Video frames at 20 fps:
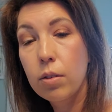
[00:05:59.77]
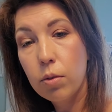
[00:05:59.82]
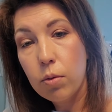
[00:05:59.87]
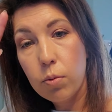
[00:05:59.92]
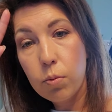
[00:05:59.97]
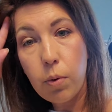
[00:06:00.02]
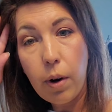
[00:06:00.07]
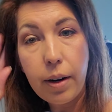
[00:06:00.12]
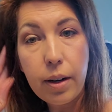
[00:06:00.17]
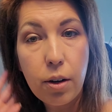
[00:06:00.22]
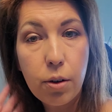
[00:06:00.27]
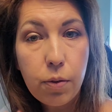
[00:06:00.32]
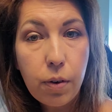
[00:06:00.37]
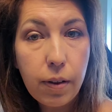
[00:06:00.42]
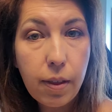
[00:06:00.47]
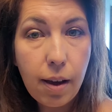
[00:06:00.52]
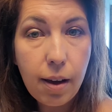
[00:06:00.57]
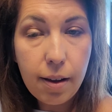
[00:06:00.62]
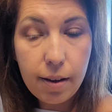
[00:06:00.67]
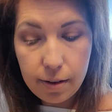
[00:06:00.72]
Right over
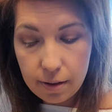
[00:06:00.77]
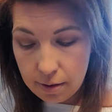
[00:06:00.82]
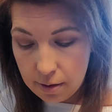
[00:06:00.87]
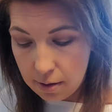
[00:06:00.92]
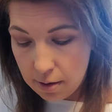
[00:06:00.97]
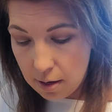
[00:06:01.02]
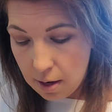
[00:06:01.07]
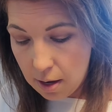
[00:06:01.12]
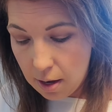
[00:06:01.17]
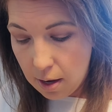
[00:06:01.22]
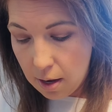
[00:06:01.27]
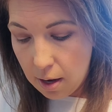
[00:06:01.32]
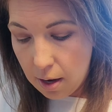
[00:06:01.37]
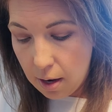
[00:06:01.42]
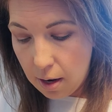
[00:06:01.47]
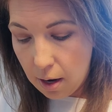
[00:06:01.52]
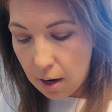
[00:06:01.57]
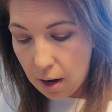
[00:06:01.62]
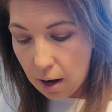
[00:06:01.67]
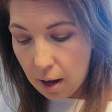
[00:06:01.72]
that,
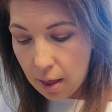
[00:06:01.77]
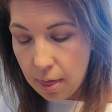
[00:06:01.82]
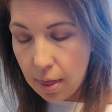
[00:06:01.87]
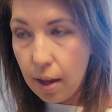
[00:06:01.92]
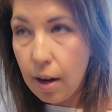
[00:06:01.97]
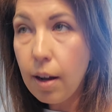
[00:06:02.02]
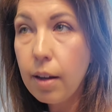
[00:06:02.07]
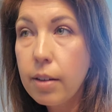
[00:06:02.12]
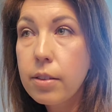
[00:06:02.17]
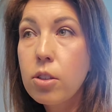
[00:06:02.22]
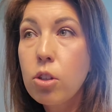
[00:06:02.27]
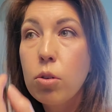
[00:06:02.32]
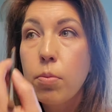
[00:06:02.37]
and then I'll do